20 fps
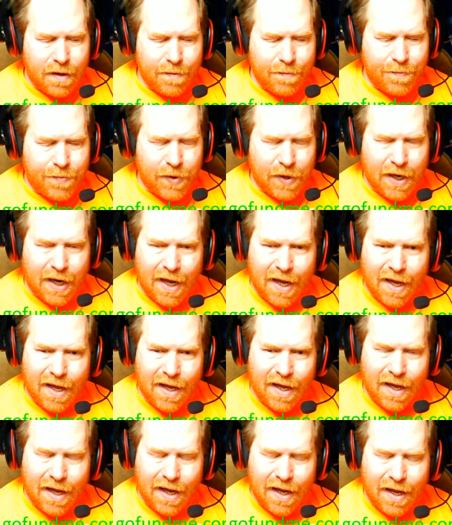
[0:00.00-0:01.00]
But
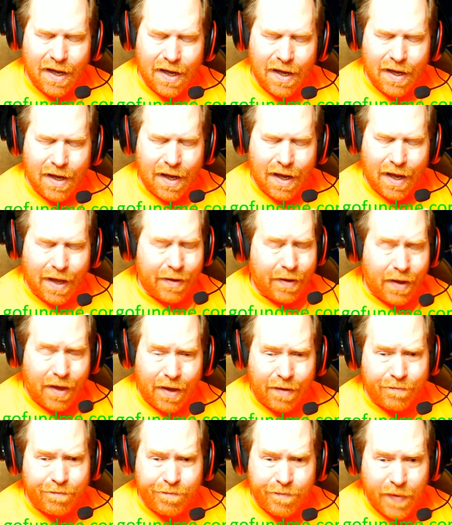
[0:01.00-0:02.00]

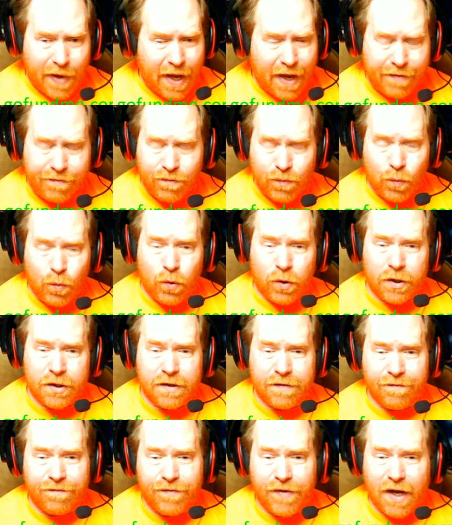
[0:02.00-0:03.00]
I haven't
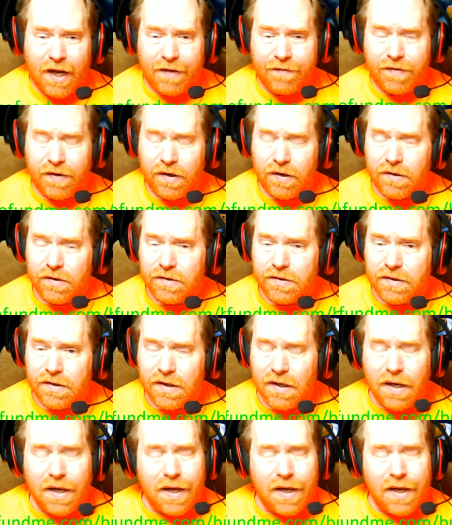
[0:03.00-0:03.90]
worked in 5 years.